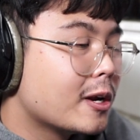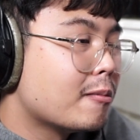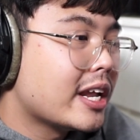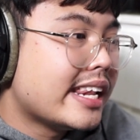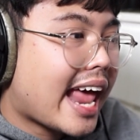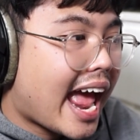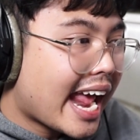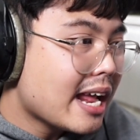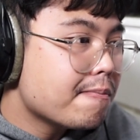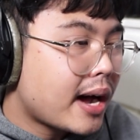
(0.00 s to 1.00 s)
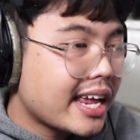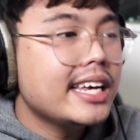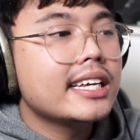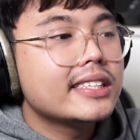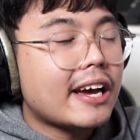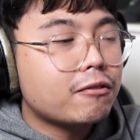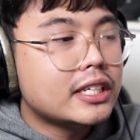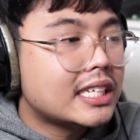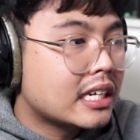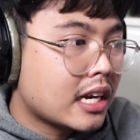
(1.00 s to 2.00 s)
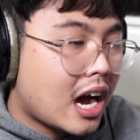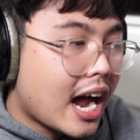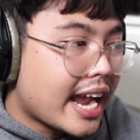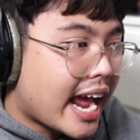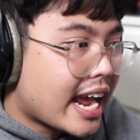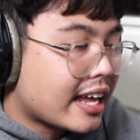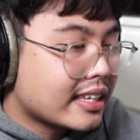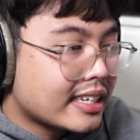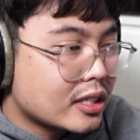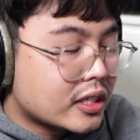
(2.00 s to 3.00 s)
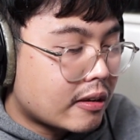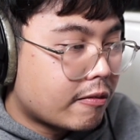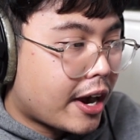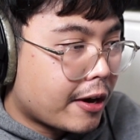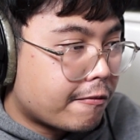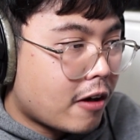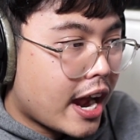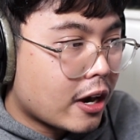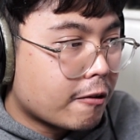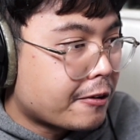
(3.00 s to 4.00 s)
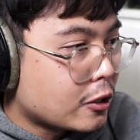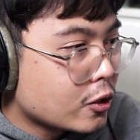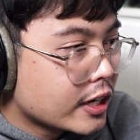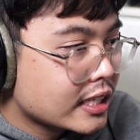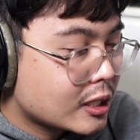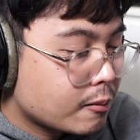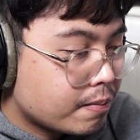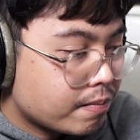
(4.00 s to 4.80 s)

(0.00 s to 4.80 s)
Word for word: him at an A, but he can definitely sit in high A. I think he's very fine of a unit.